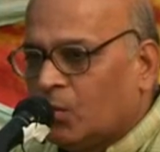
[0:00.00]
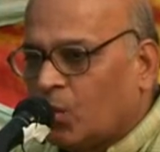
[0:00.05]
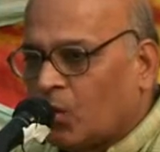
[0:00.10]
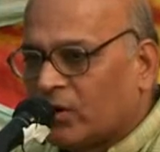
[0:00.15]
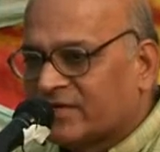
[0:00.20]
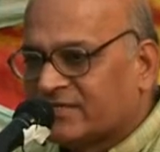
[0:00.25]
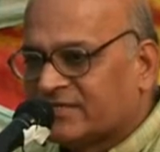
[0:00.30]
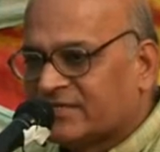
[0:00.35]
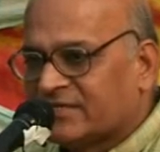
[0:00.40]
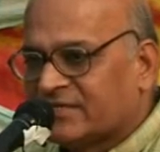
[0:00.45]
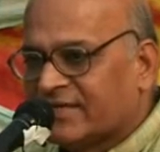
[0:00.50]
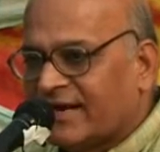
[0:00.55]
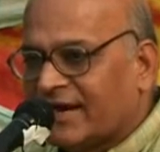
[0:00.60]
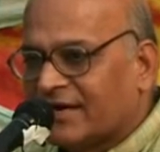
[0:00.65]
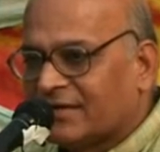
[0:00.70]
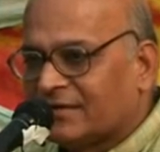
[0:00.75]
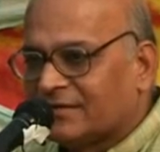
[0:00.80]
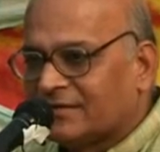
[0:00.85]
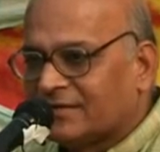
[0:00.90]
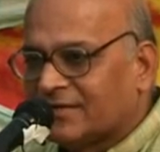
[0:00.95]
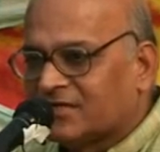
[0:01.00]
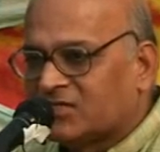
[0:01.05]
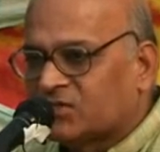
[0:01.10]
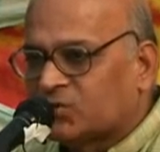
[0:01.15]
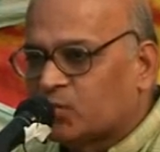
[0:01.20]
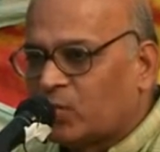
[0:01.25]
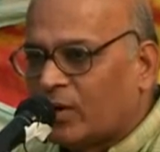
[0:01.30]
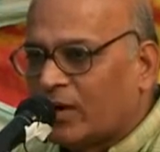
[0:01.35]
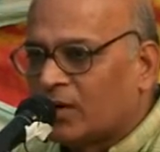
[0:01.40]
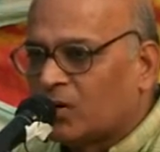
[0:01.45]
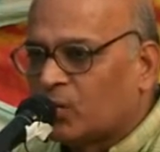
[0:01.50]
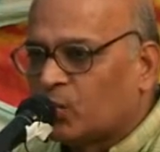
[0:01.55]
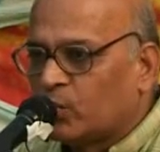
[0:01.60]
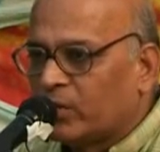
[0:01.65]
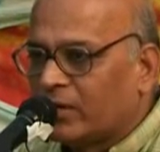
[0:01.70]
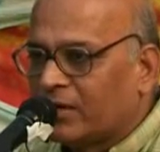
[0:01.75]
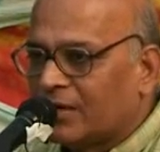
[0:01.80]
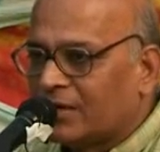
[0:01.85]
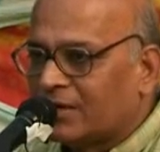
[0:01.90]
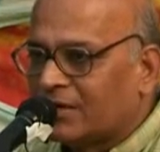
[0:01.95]
What is it that this one
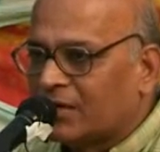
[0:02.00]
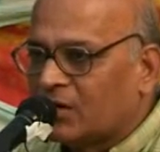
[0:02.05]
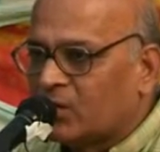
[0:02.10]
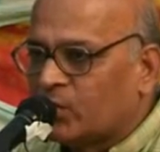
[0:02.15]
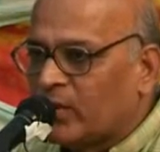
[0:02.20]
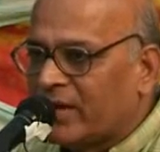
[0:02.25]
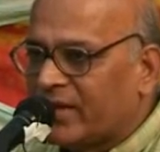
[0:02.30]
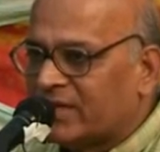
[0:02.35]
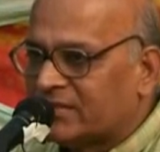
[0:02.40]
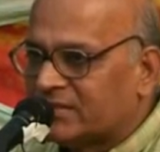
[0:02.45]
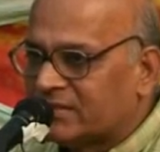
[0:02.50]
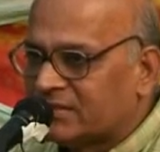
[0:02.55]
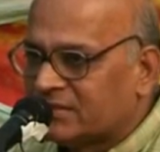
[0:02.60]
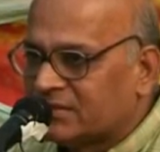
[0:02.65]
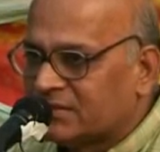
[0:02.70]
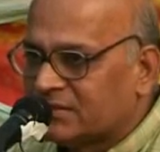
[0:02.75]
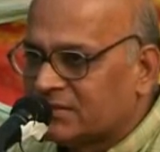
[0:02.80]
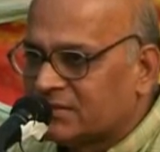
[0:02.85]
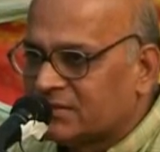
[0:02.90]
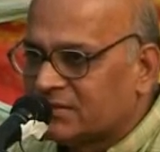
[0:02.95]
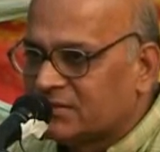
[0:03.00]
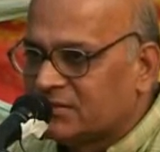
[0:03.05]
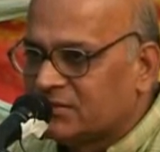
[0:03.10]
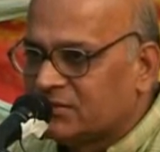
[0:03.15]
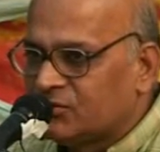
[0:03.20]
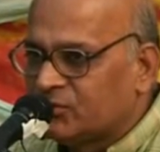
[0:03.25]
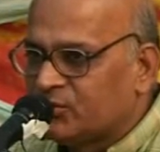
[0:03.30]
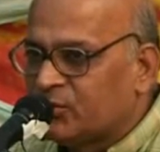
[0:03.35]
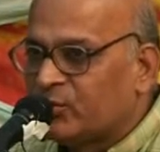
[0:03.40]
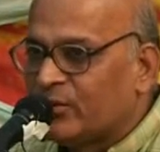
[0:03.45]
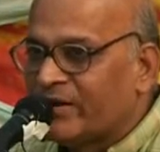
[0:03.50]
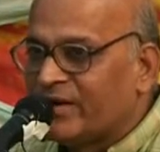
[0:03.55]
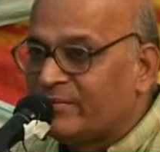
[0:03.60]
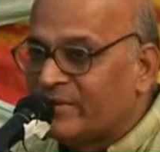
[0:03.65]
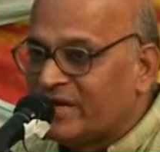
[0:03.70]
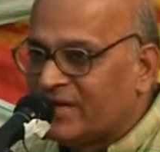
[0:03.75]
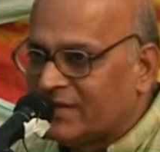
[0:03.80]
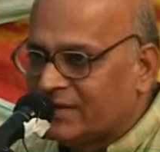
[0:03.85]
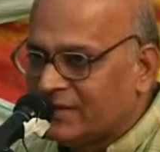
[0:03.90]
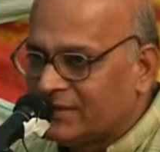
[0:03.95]
word conveys to you
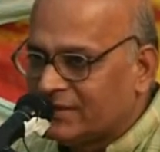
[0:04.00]
and me?